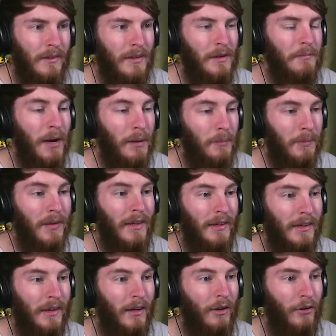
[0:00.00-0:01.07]
It might be
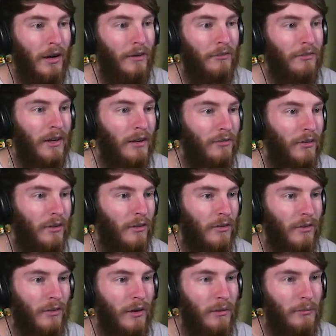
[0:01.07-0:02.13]
like a craft knife.
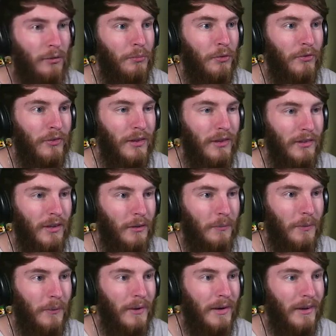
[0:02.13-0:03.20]
Also, I'm just moving this out of
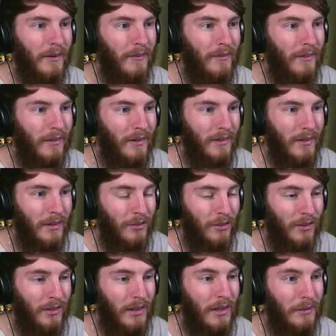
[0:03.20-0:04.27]
my way now, because that's
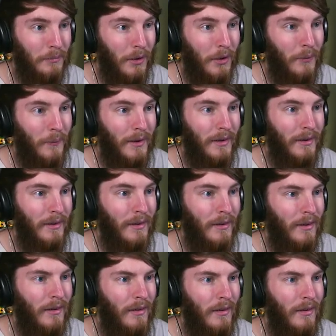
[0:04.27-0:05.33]
just in my way.
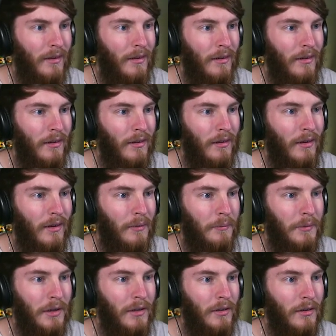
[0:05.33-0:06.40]
I'm
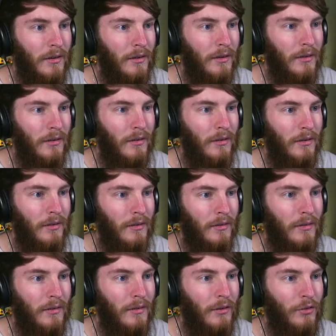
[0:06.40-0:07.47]
gonna
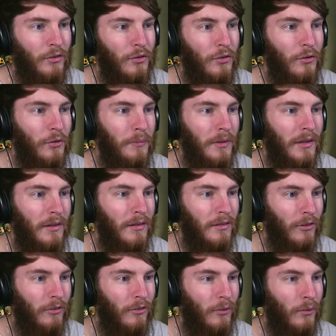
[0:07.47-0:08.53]
assume these
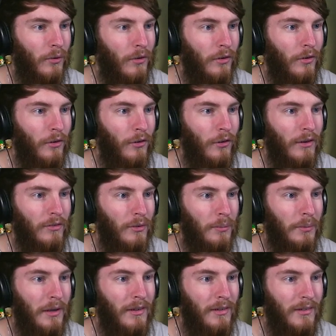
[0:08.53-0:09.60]
are for craft
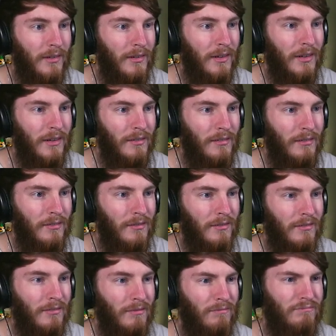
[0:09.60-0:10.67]
supplies to sit in?
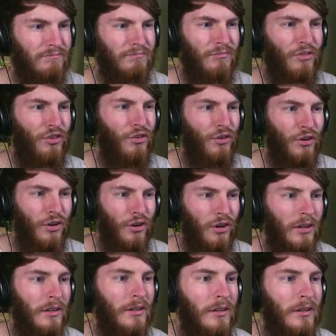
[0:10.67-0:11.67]
Sure.